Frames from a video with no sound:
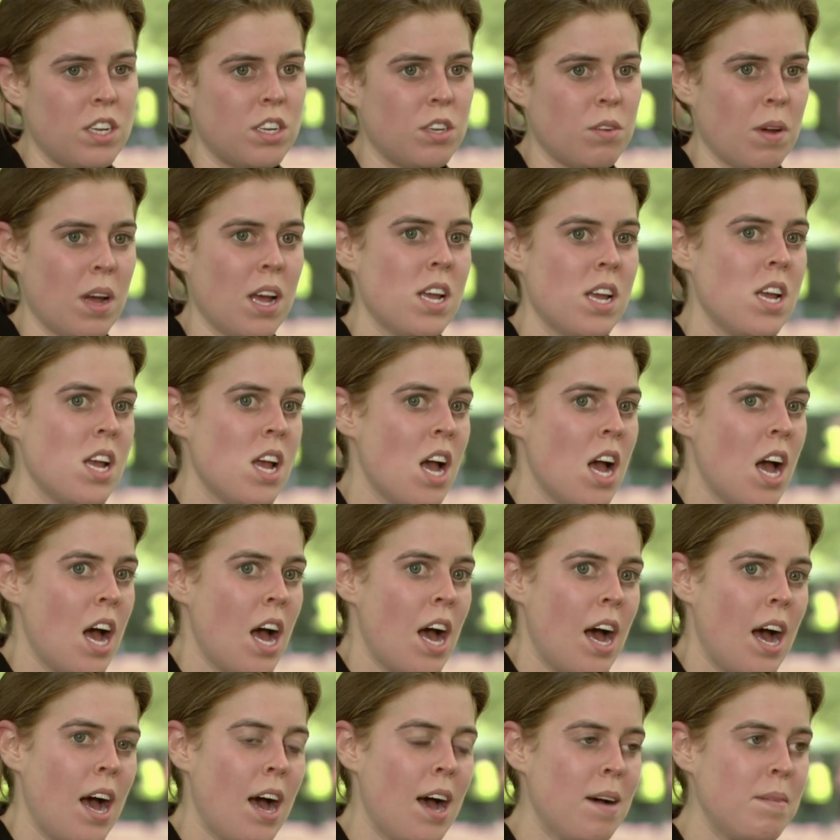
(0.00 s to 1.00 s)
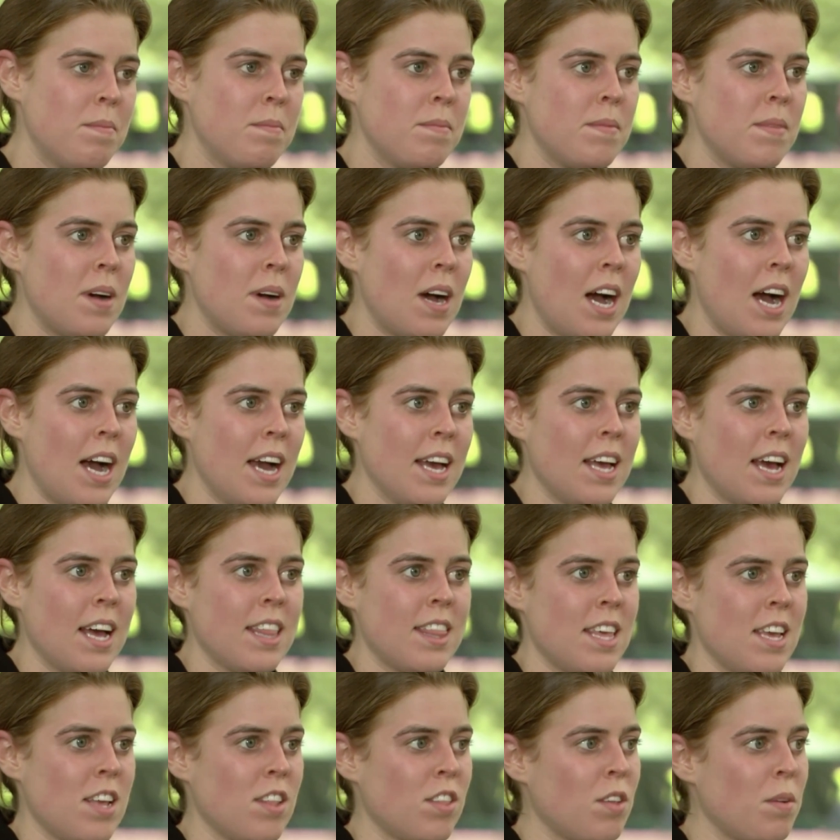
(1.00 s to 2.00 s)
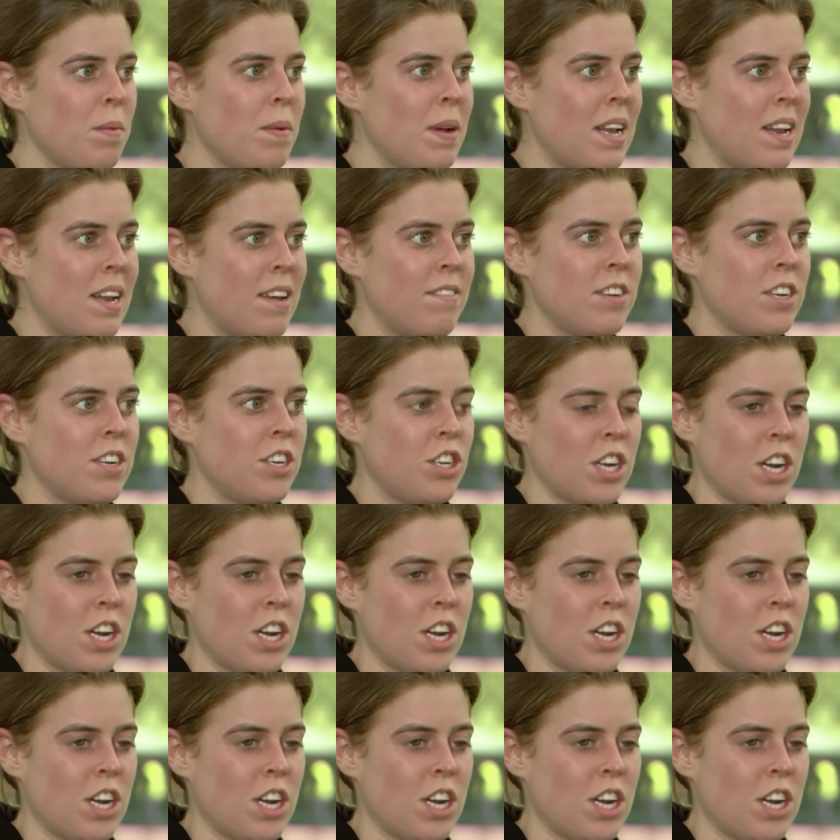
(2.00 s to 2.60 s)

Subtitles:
into it. I think that we live in a